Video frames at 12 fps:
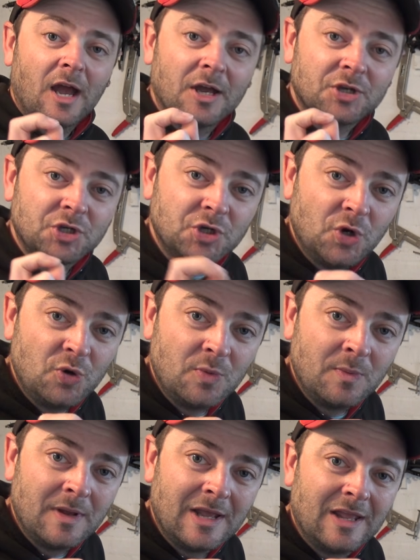
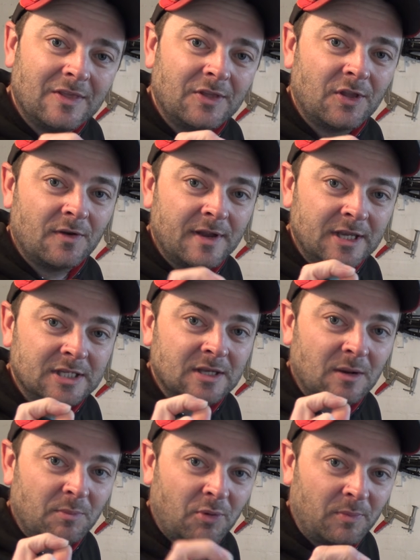Assume that there is
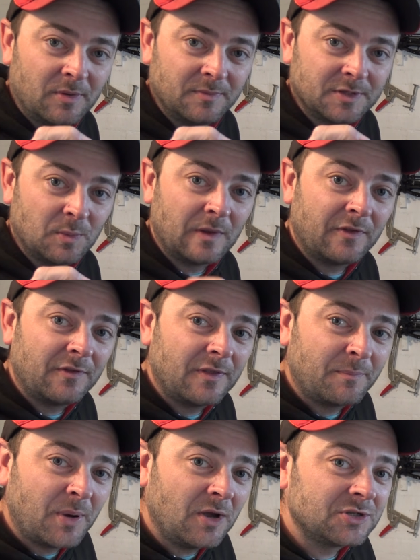problems. Whether
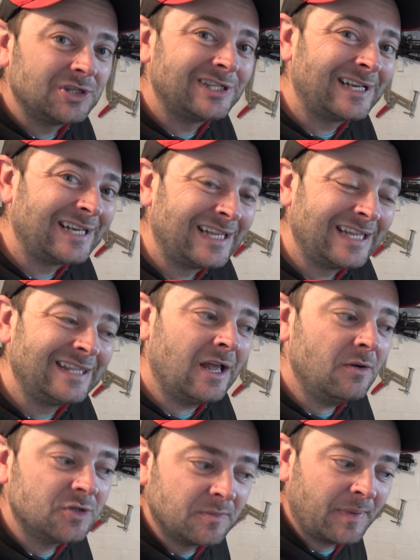the person selling it
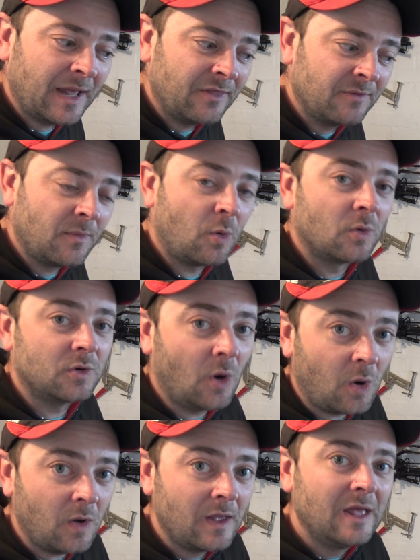knows about them or
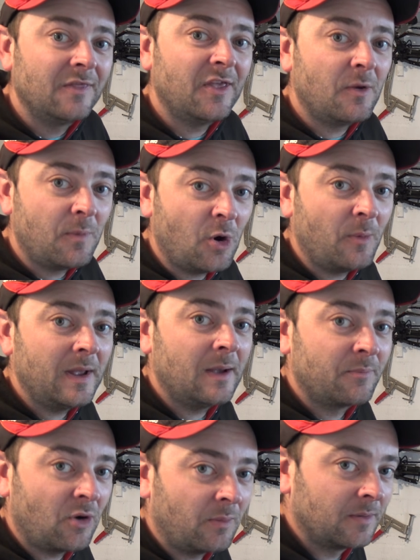not, there will be a
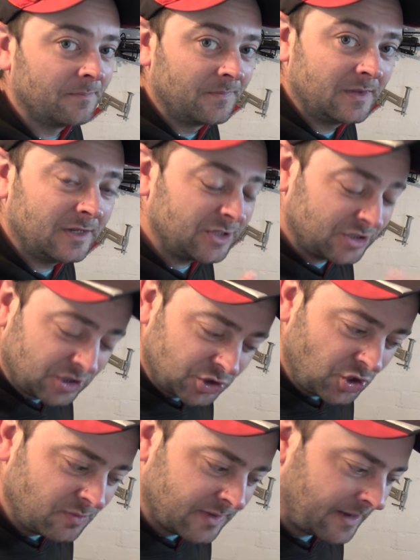problem. Just
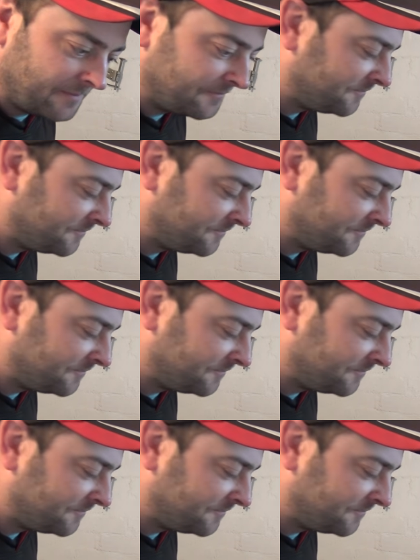assume that.